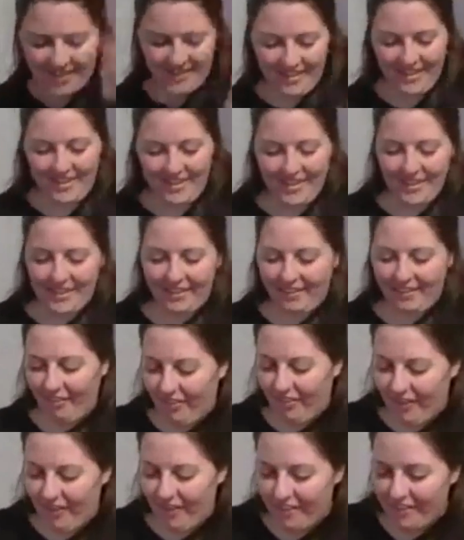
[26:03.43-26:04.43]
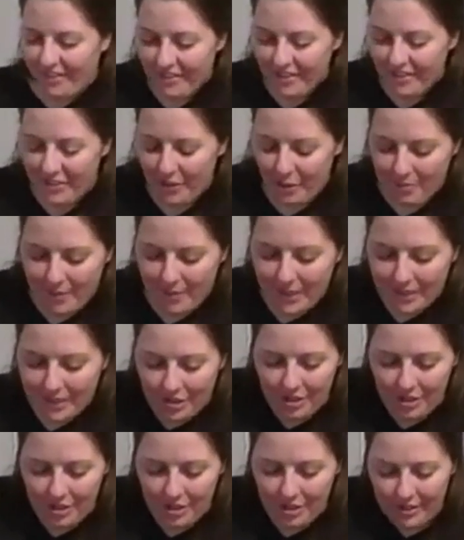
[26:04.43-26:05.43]
Oh, I love it so
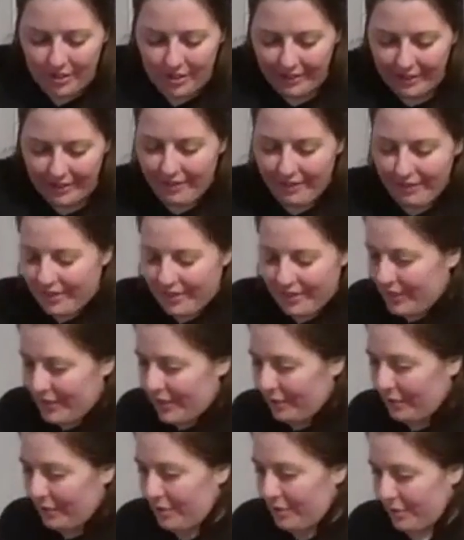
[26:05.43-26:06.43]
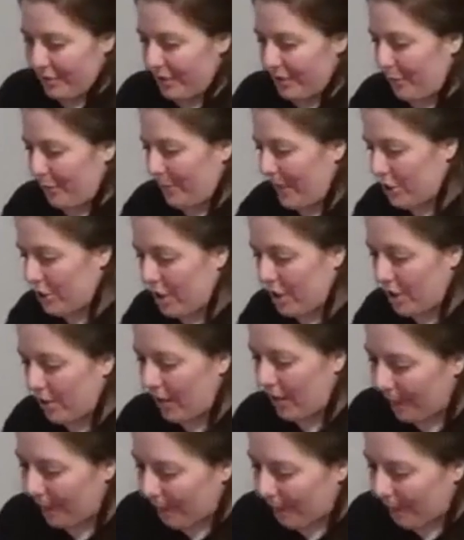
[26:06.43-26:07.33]
much. I love it so, so, so much. Okay.